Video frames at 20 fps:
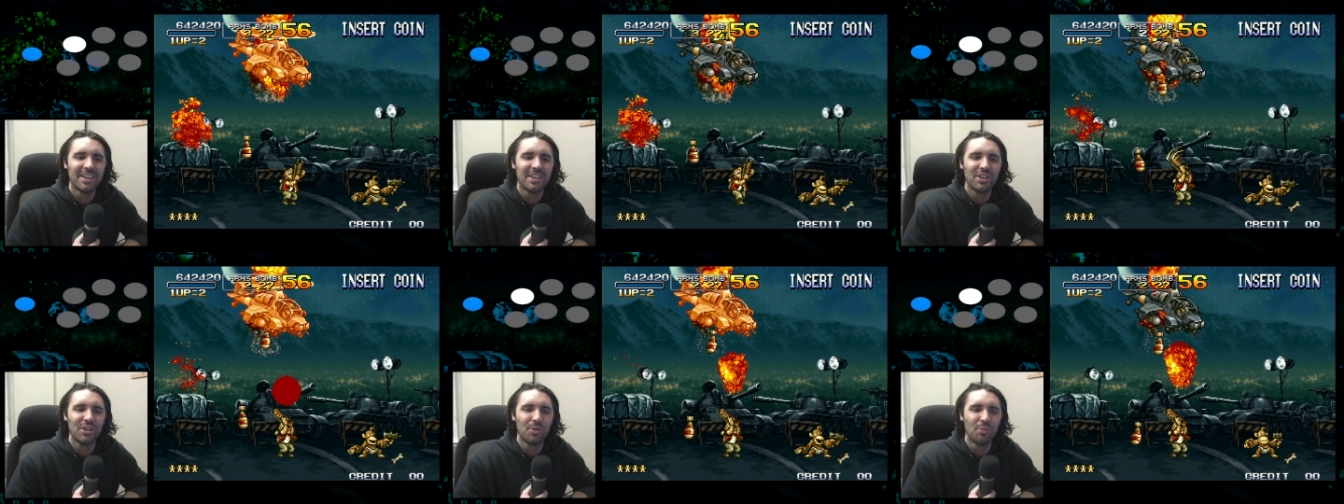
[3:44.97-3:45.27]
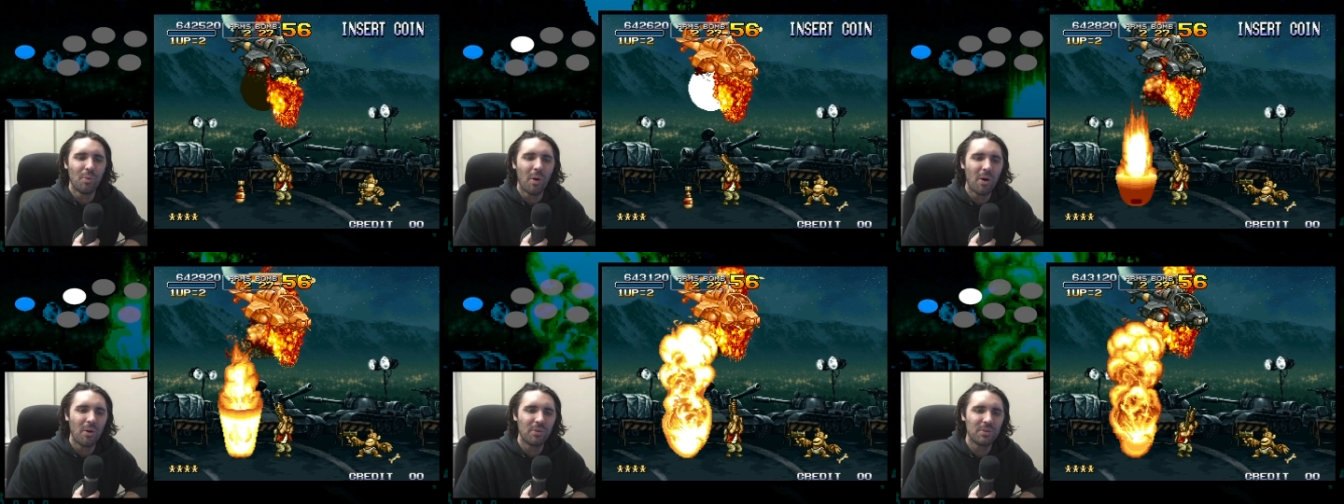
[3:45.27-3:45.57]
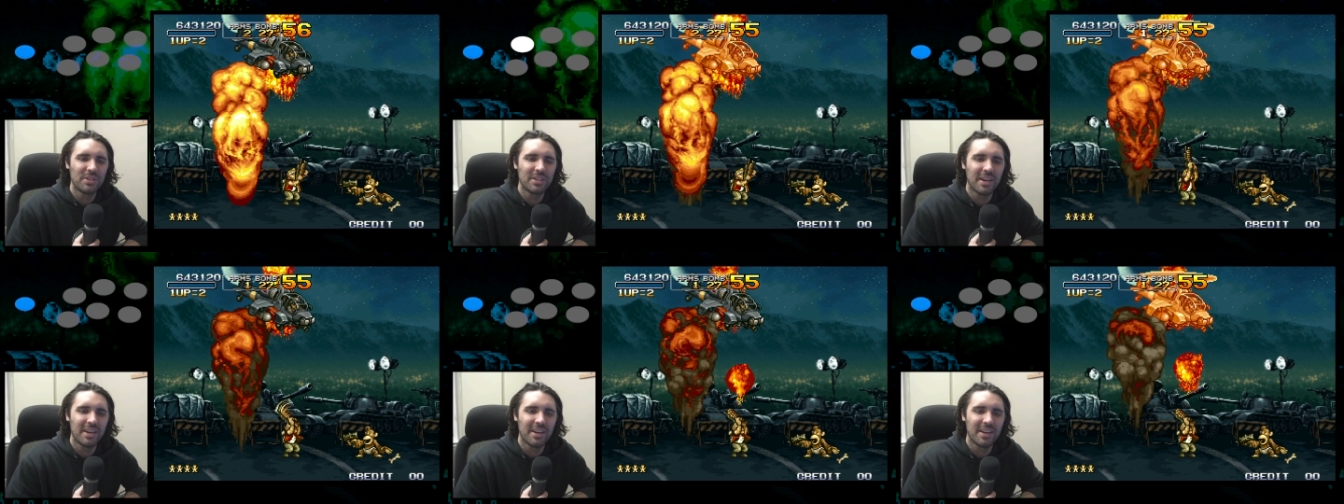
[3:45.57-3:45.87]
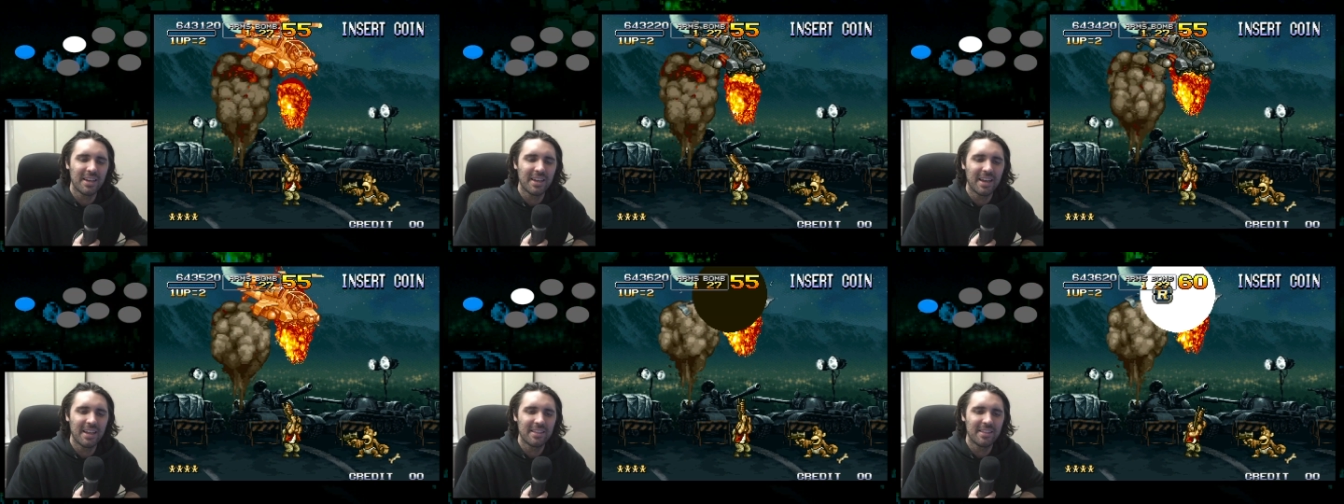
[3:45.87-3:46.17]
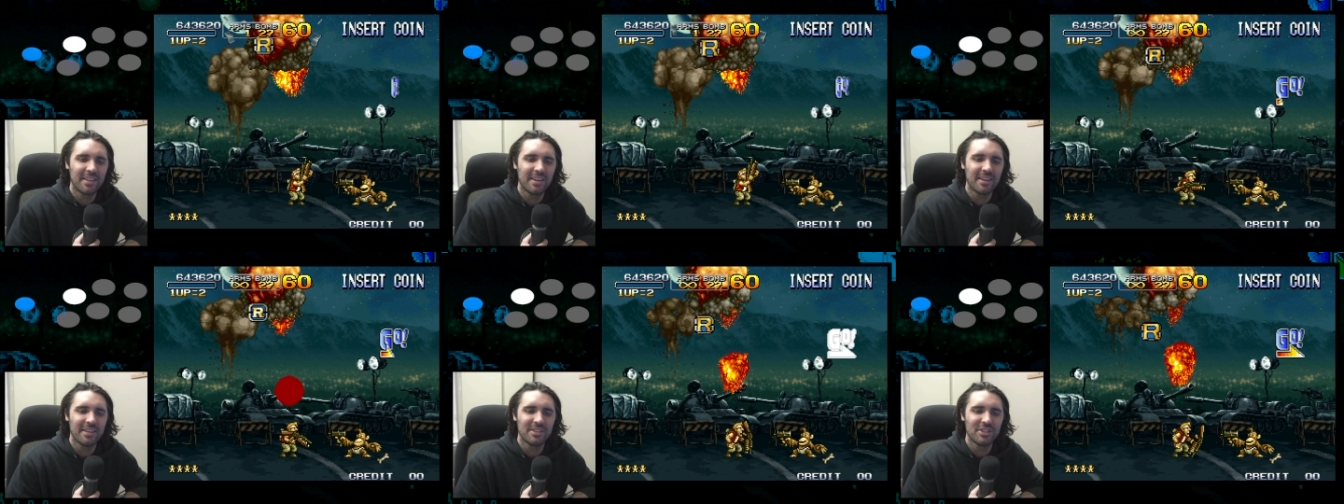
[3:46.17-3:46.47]
you won't uh,
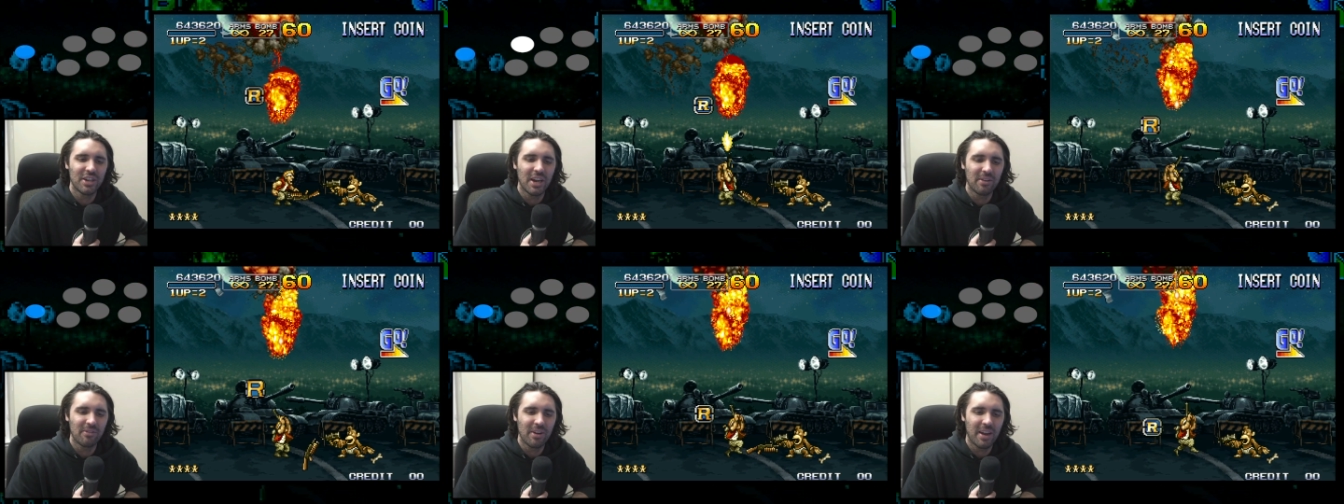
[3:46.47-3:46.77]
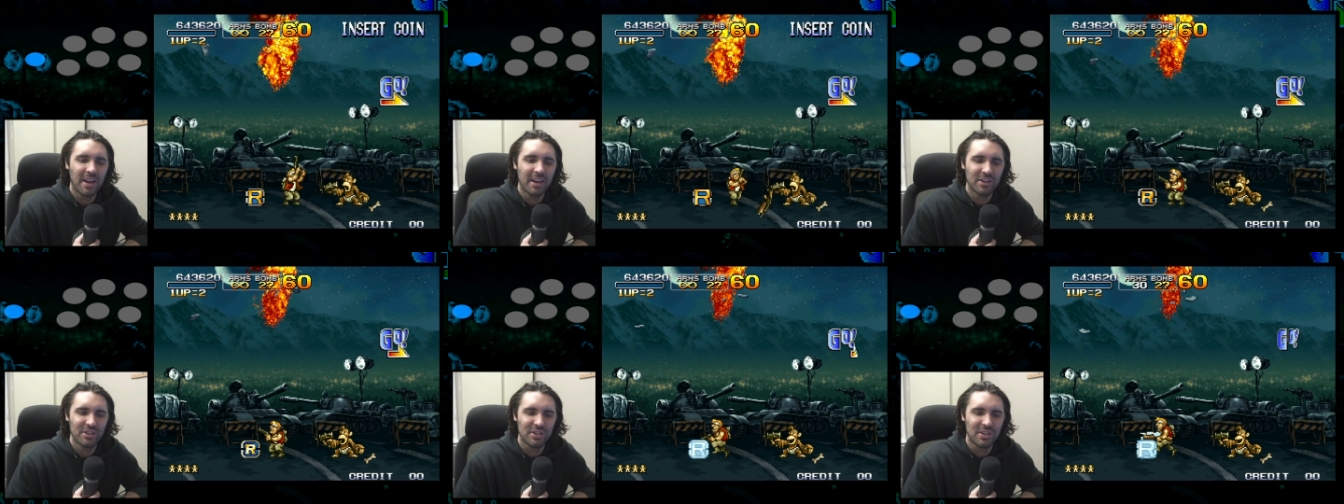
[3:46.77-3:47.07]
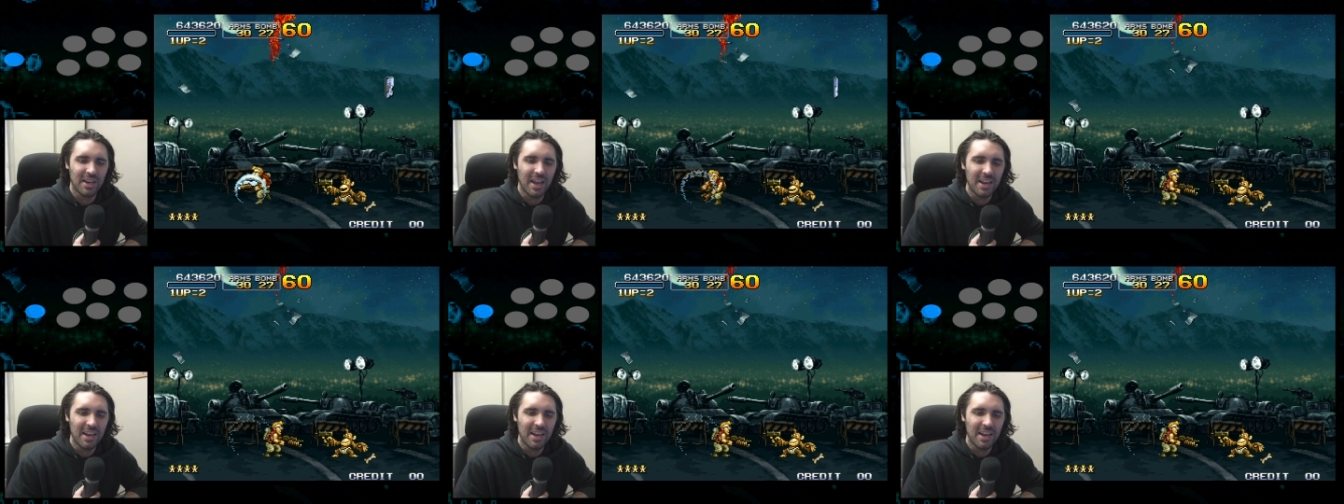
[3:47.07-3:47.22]
get the chain reaction,